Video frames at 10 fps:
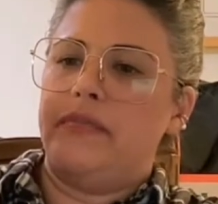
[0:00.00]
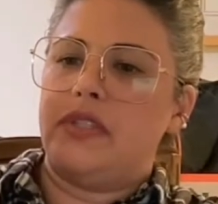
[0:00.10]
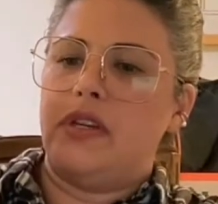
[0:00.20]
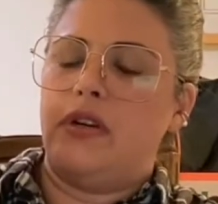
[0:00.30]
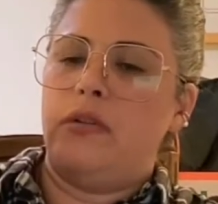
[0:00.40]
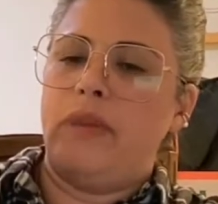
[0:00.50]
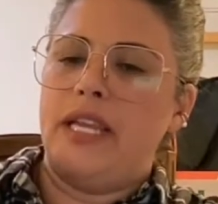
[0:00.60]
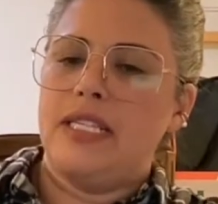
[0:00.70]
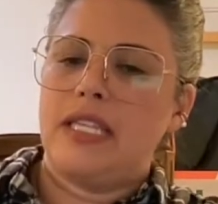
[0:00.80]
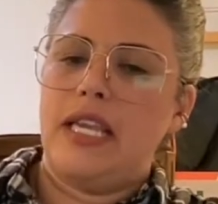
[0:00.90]
So my
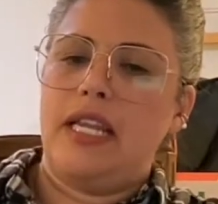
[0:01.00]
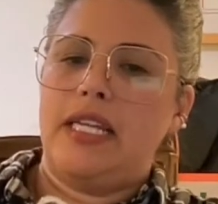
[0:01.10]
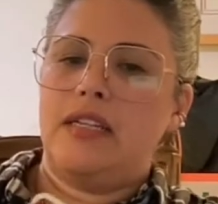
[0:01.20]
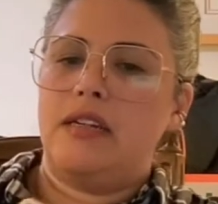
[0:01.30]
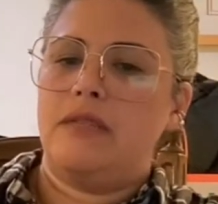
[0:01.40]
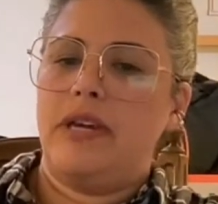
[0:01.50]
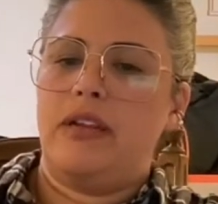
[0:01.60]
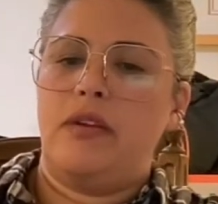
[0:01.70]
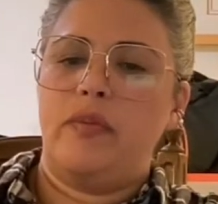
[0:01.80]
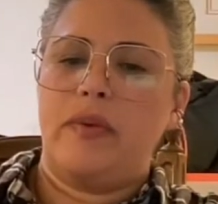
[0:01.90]
essay and I talked about
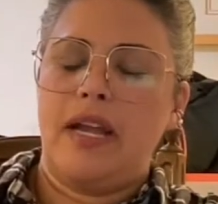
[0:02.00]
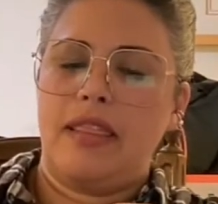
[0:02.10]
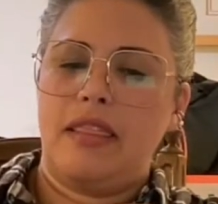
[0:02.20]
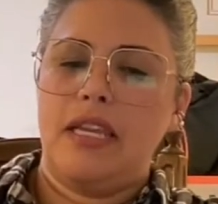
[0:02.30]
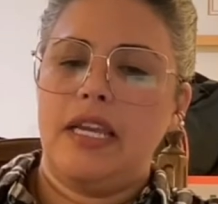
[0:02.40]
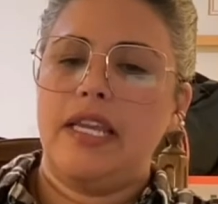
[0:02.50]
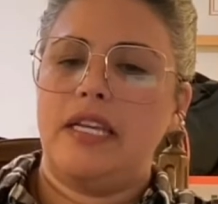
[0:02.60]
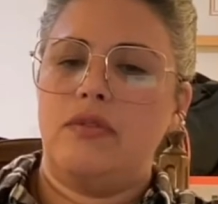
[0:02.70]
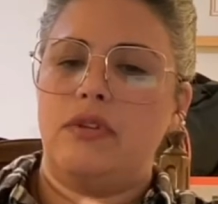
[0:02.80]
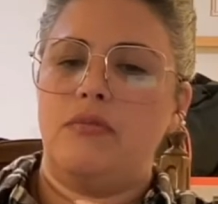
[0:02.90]
it, and I think I
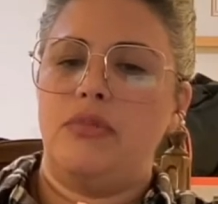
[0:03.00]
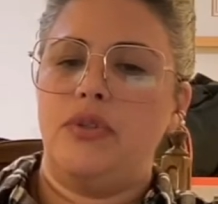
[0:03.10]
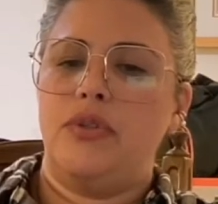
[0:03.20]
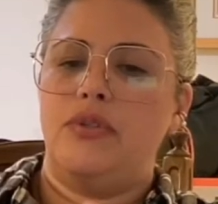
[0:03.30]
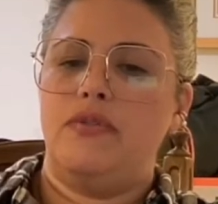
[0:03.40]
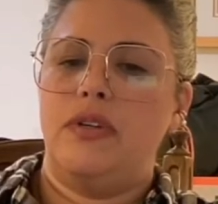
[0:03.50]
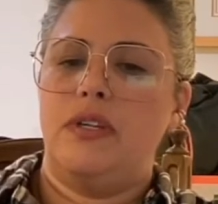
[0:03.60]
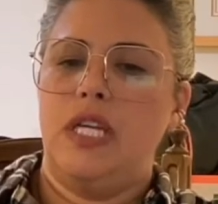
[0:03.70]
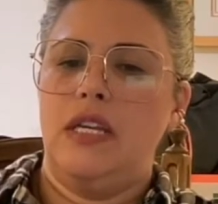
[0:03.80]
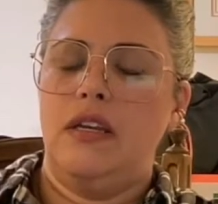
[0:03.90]
can remove
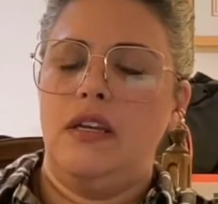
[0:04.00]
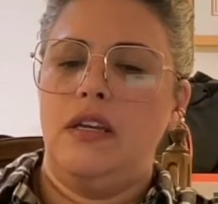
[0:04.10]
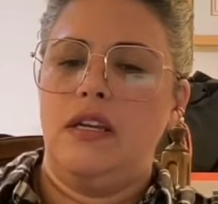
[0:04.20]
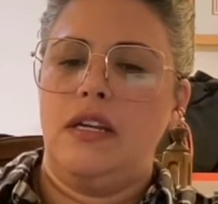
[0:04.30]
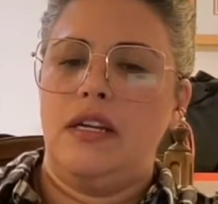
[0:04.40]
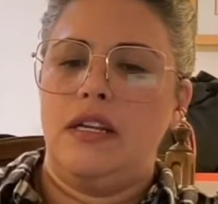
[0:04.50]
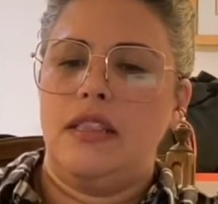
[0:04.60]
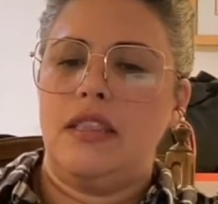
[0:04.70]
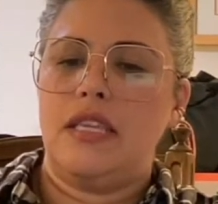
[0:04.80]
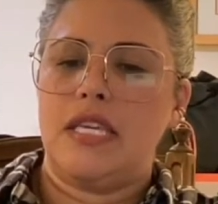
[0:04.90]

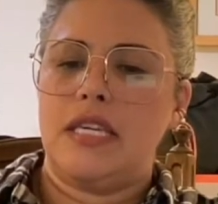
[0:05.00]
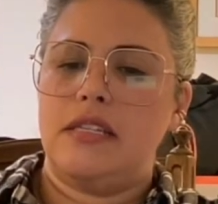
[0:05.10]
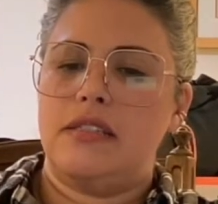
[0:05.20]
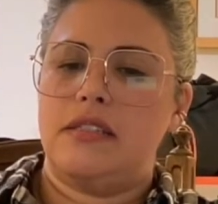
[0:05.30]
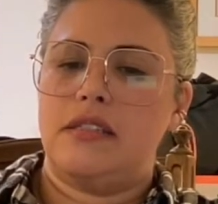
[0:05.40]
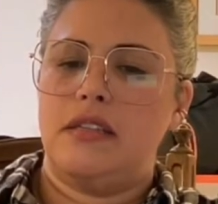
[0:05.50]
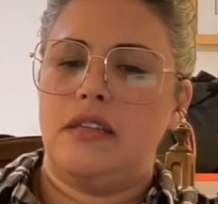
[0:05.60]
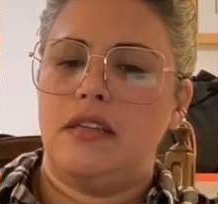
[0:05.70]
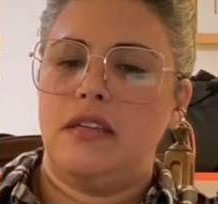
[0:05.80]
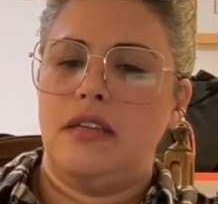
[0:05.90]
these
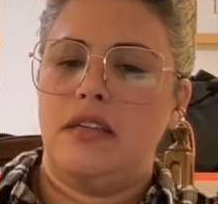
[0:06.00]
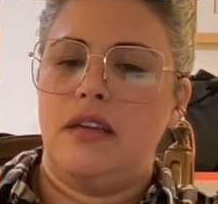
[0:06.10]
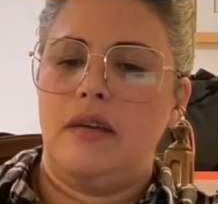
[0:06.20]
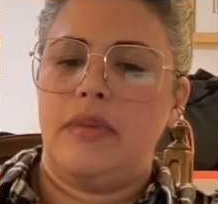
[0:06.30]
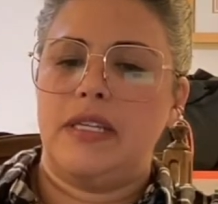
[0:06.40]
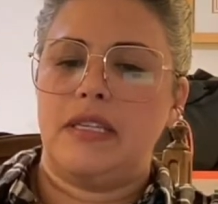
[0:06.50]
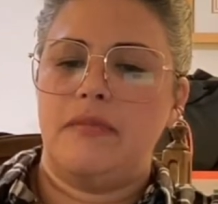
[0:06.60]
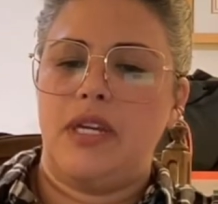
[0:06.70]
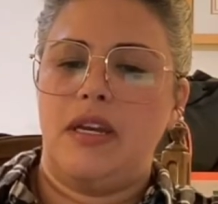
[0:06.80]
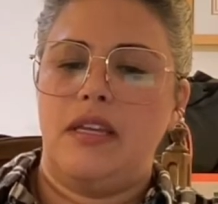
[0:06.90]
because
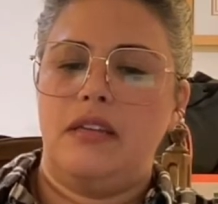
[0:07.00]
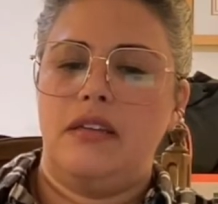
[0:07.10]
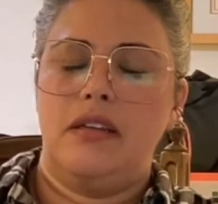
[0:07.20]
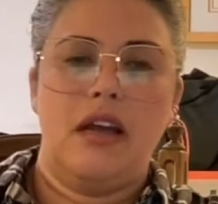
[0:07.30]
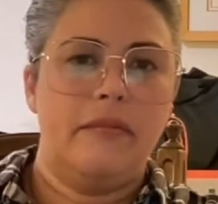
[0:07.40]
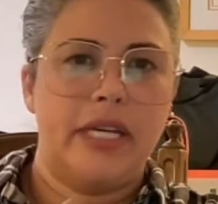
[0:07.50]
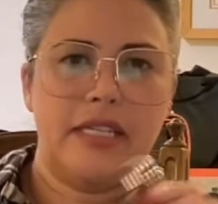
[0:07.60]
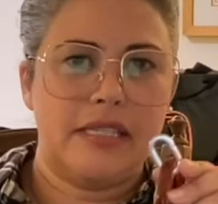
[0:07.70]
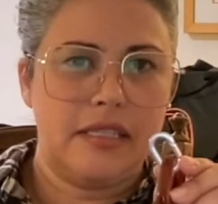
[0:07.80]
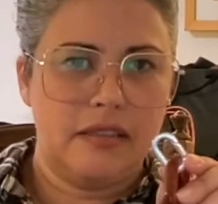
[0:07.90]
I'm not
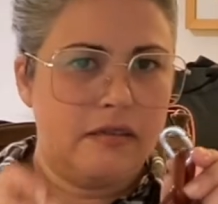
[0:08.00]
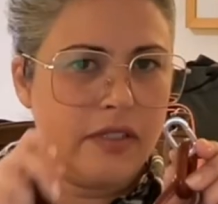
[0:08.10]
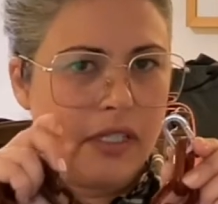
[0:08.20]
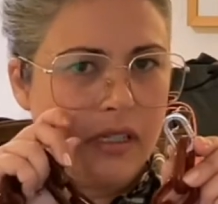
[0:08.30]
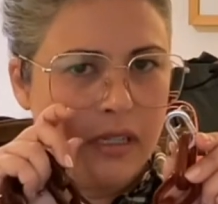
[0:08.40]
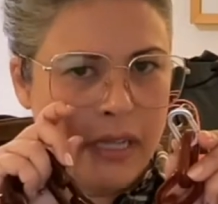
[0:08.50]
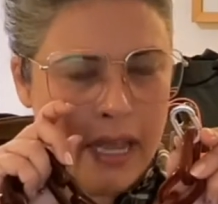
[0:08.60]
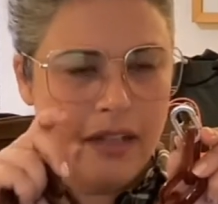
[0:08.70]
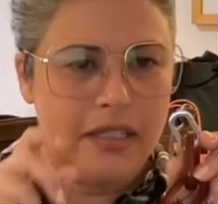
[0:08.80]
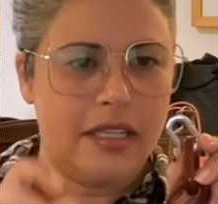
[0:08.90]
a silver
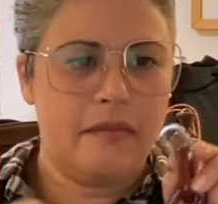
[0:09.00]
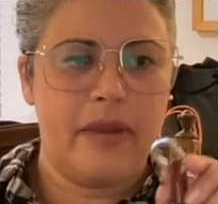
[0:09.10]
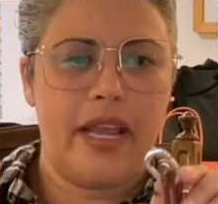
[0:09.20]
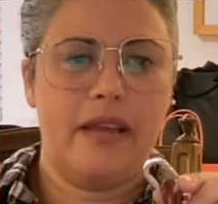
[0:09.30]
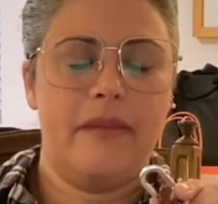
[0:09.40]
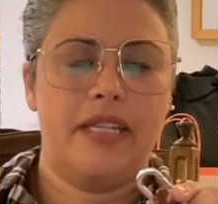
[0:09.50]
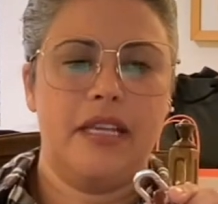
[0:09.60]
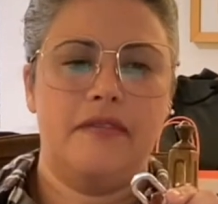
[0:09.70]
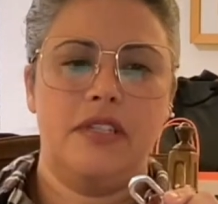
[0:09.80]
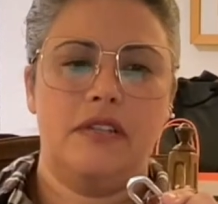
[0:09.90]
gal, and none of my handbags
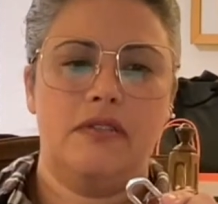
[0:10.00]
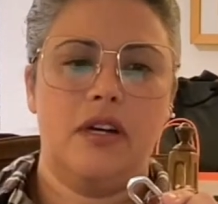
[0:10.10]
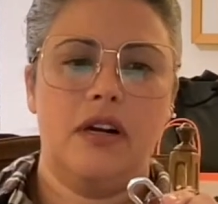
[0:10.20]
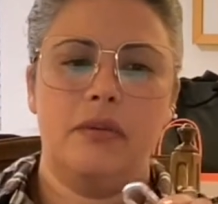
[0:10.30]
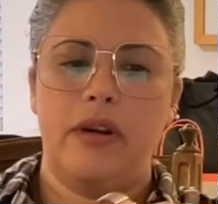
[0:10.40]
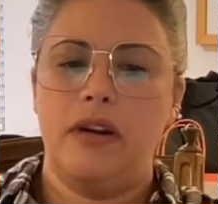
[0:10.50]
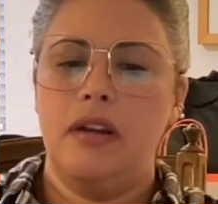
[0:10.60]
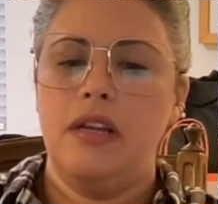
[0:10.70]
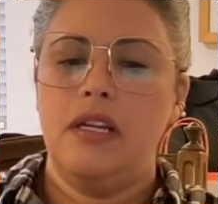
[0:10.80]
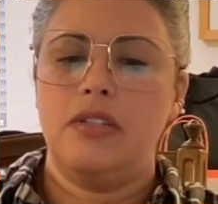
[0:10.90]
have silver hardware.
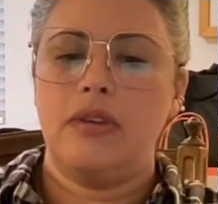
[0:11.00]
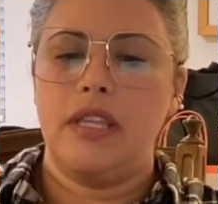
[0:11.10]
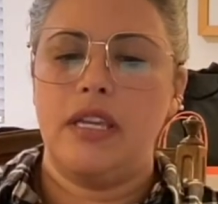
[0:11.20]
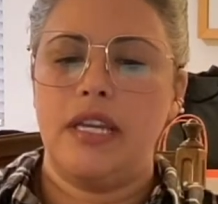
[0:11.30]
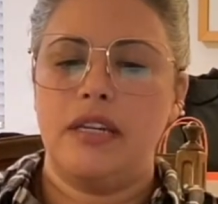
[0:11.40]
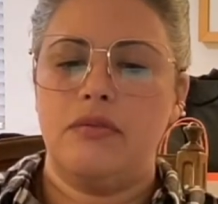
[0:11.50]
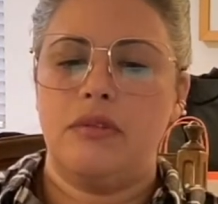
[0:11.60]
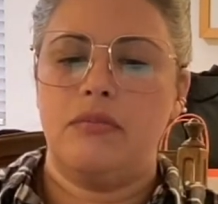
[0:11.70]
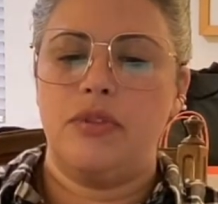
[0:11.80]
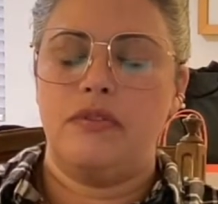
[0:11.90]
So I think I could
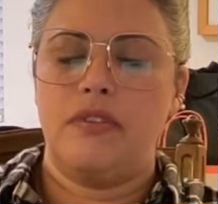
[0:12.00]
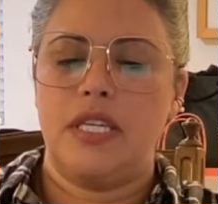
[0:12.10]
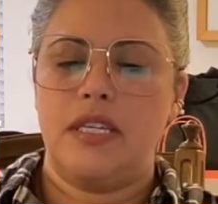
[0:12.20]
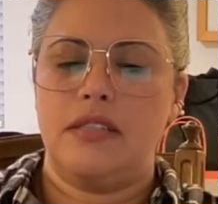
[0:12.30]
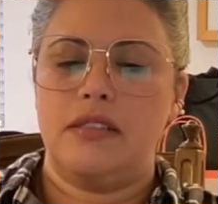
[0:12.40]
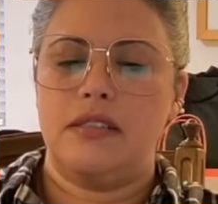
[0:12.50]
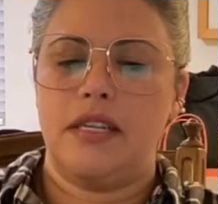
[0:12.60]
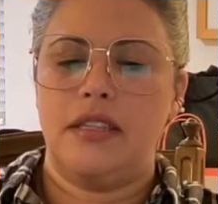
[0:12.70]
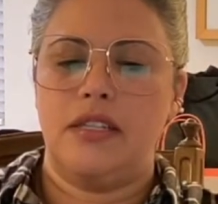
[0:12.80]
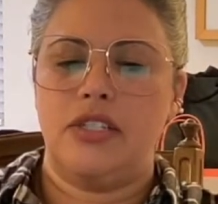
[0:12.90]
remove these
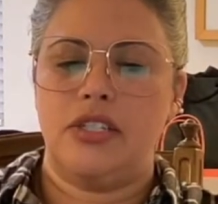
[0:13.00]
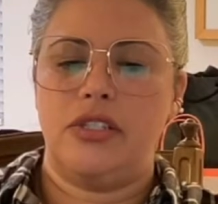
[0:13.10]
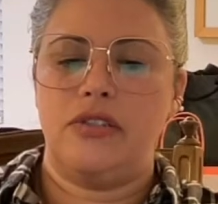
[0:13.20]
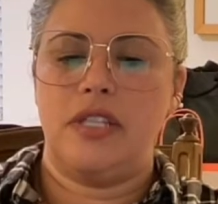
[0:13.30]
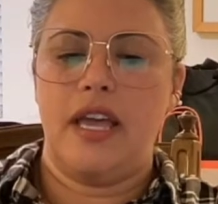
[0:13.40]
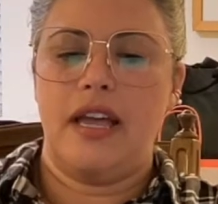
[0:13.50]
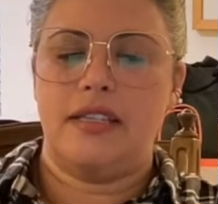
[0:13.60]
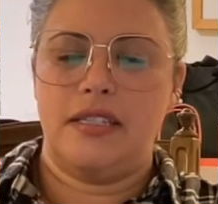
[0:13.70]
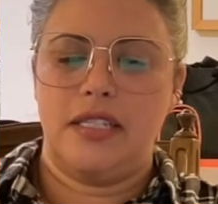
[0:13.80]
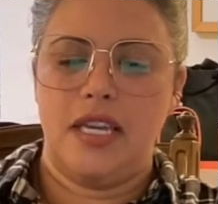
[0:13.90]
and then just use the
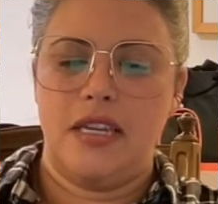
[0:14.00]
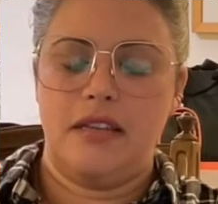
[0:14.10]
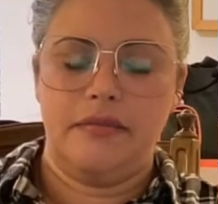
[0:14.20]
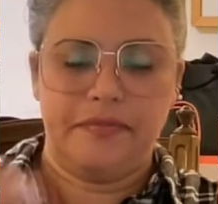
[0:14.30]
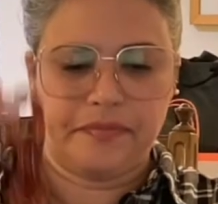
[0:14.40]
acetate.